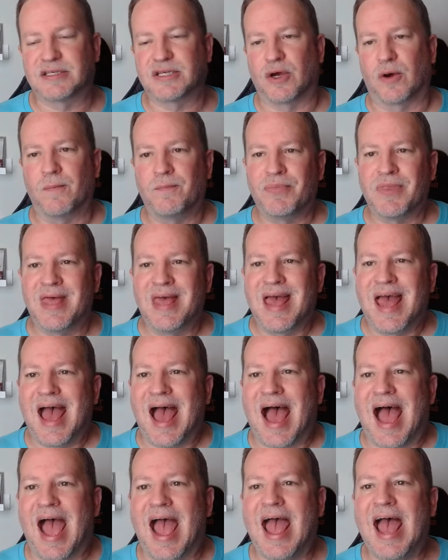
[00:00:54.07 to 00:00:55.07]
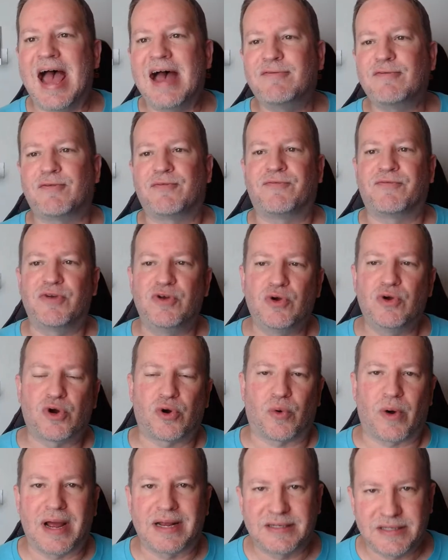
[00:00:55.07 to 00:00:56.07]
So I have a few
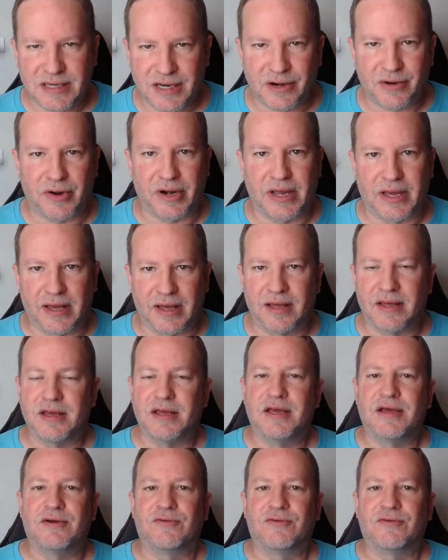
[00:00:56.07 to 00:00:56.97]
criteria